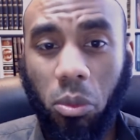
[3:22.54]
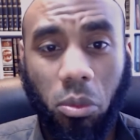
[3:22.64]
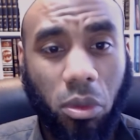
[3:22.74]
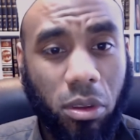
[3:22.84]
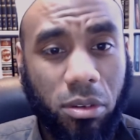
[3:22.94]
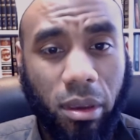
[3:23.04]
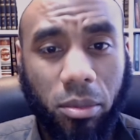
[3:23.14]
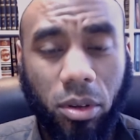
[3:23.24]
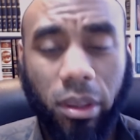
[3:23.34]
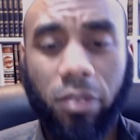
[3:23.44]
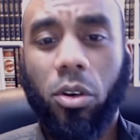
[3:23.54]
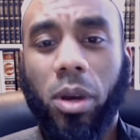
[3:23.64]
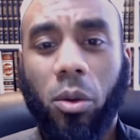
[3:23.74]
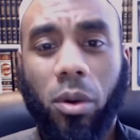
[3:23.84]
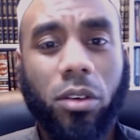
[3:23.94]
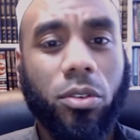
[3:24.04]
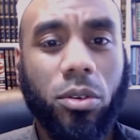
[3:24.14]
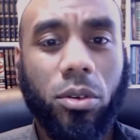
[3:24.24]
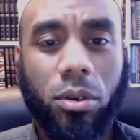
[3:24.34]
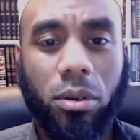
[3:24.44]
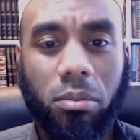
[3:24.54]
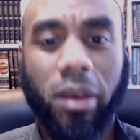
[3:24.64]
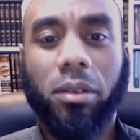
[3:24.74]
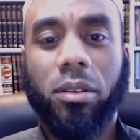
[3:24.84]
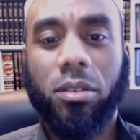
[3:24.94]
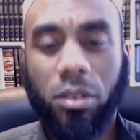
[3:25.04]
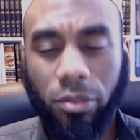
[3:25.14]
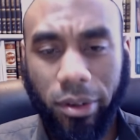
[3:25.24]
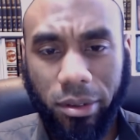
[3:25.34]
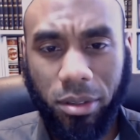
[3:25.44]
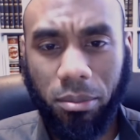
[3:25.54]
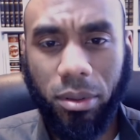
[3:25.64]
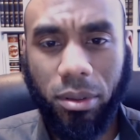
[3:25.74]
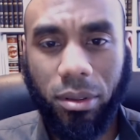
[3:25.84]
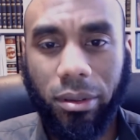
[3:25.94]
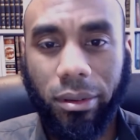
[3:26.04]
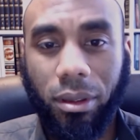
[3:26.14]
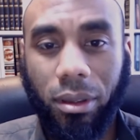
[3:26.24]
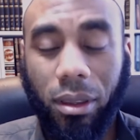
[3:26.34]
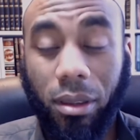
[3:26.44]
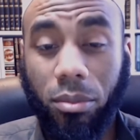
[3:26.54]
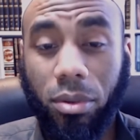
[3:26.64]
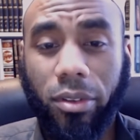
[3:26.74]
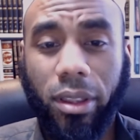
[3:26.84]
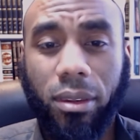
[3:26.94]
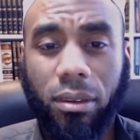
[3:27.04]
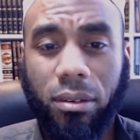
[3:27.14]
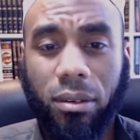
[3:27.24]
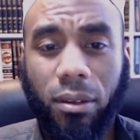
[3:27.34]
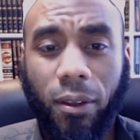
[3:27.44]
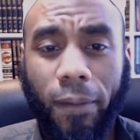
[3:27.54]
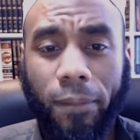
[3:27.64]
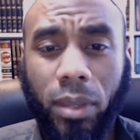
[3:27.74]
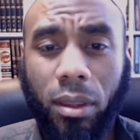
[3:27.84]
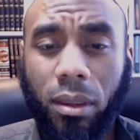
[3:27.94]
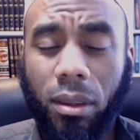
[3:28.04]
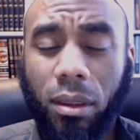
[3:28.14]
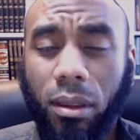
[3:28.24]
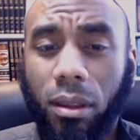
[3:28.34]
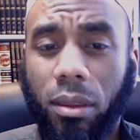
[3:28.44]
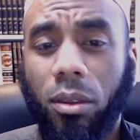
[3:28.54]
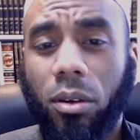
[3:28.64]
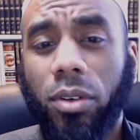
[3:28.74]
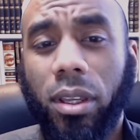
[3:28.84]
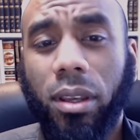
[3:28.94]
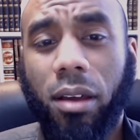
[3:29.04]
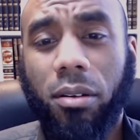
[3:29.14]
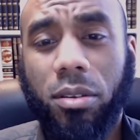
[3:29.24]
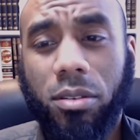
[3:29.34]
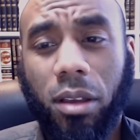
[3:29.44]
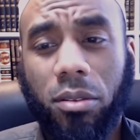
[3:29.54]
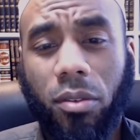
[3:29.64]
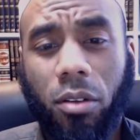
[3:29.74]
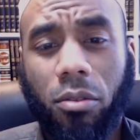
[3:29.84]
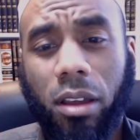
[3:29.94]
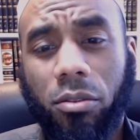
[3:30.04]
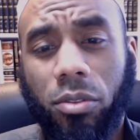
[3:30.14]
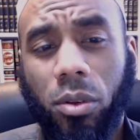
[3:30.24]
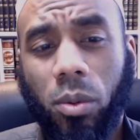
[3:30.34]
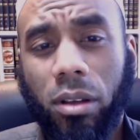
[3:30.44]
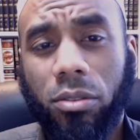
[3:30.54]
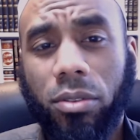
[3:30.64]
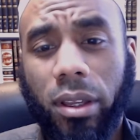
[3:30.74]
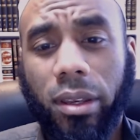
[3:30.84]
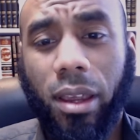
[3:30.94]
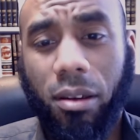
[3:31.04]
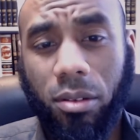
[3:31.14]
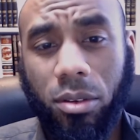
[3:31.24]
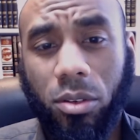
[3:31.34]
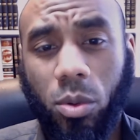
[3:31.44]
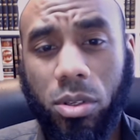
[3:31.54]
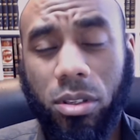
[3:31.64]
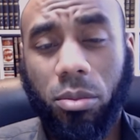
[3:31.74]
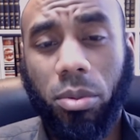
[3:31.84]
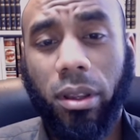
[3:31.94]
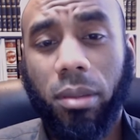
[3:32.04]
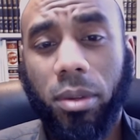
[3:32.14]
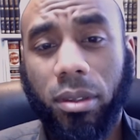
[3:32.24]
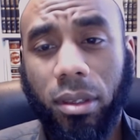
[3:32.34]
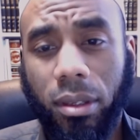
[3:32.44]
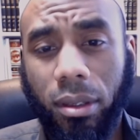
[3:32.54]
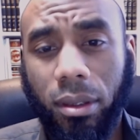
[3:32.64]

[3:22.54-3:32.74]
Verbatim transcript: they say, I'm going to give all my wealth to my eldest son, for example, and prevent uh, the other inheritors out of their rightful wealth and inheritance, which is prohibited.